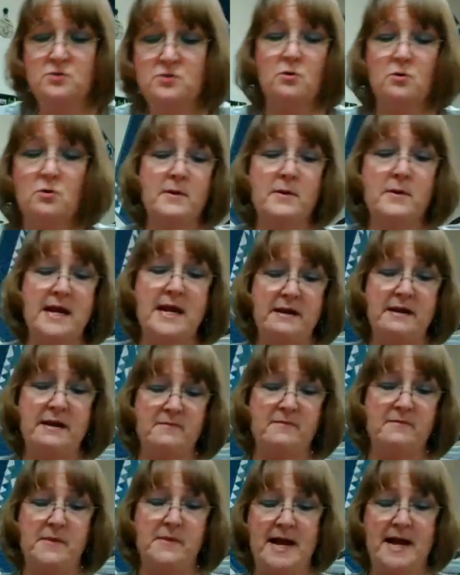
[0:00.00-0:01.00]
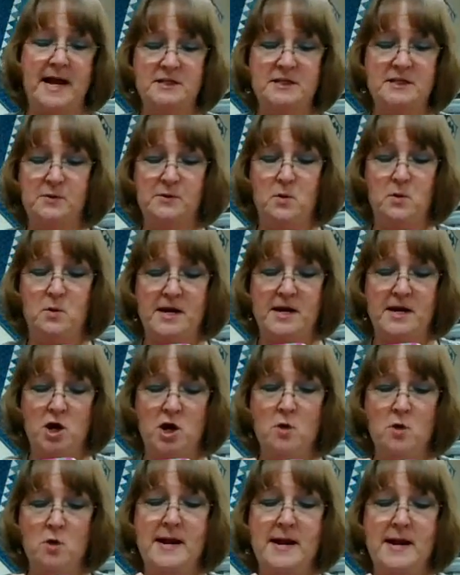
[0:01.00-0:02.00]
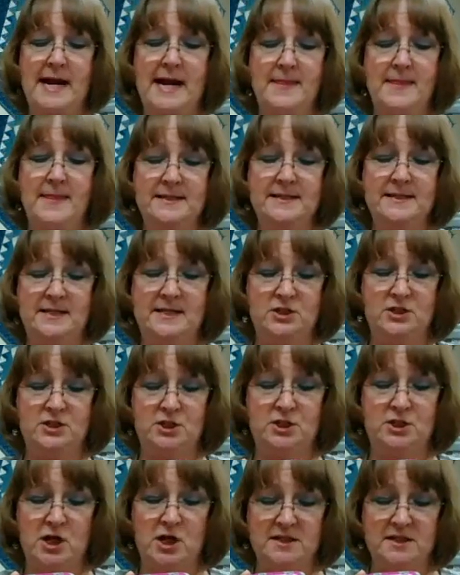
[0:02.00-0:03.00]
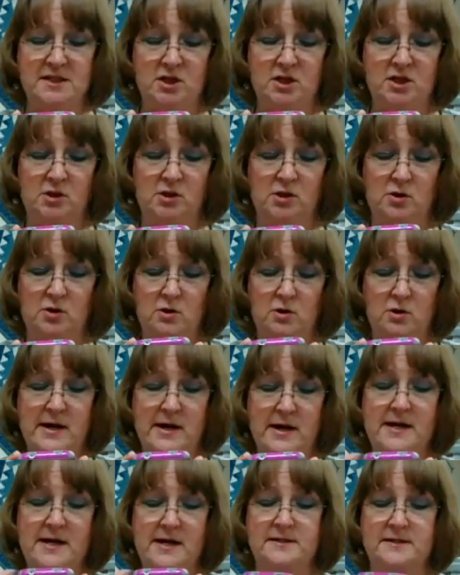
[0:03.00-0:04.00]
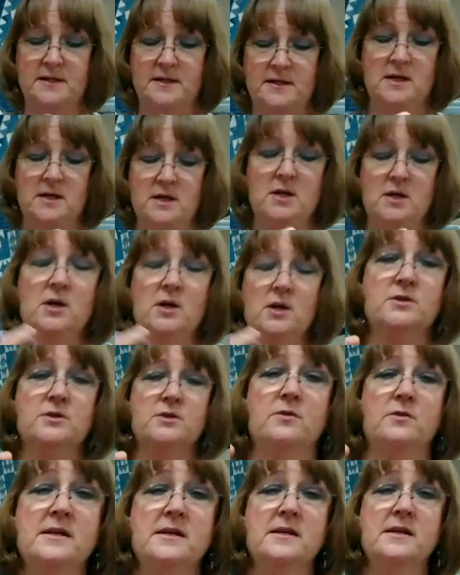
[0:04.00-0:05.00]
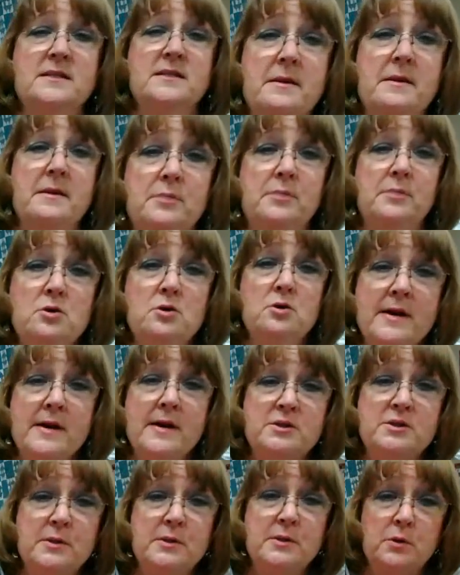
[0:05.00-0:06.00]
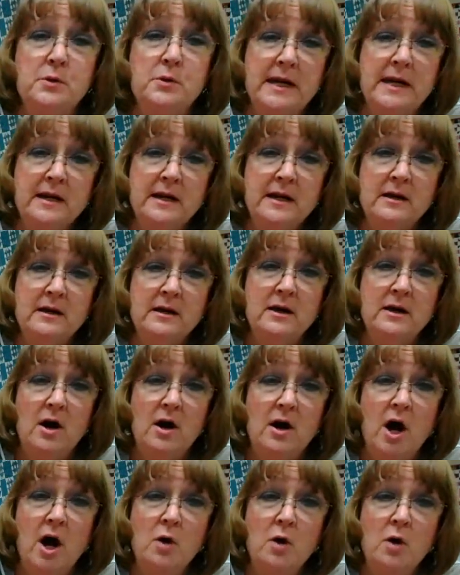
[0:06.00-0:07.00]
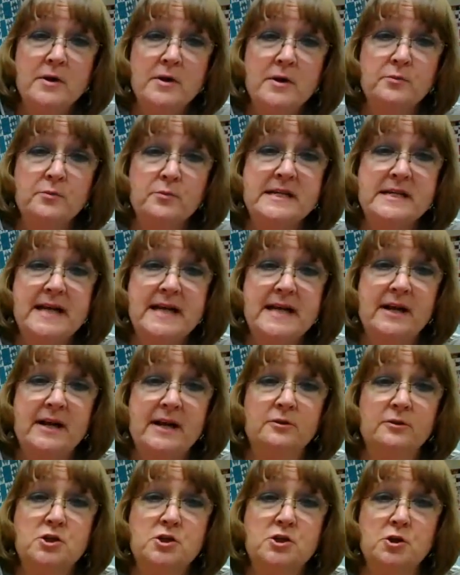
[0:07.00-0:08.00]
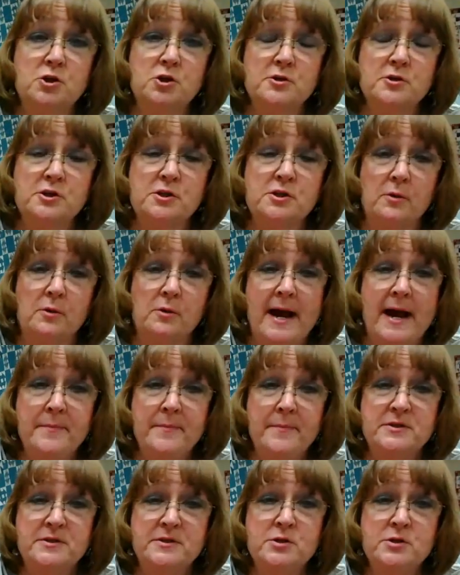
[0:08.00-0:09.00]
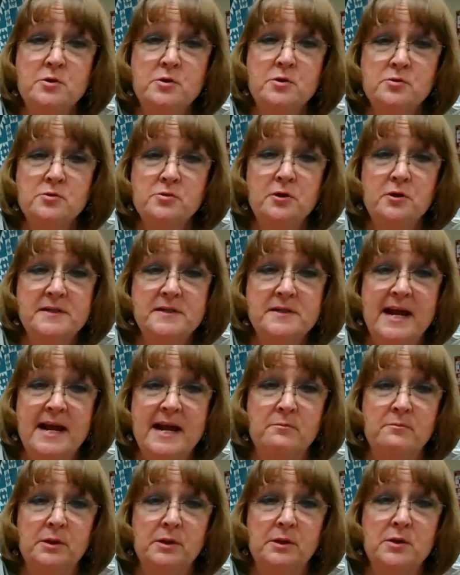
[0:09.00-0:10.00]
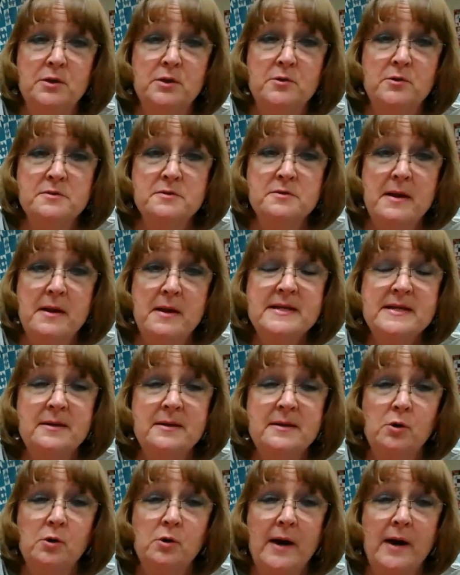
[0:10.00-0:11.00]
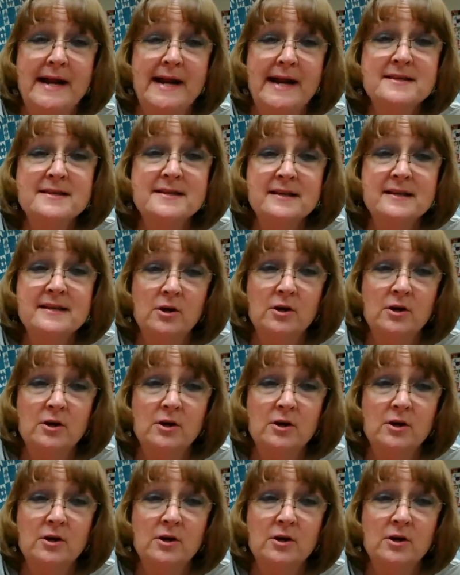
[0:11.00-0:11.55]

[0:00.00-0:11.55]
Doreen from Casper, Wyoming. And this is just glorious. So this is a Blue Ridge Beauty, all with recycled shirt scraps, neutrals and blues, maybe some grays,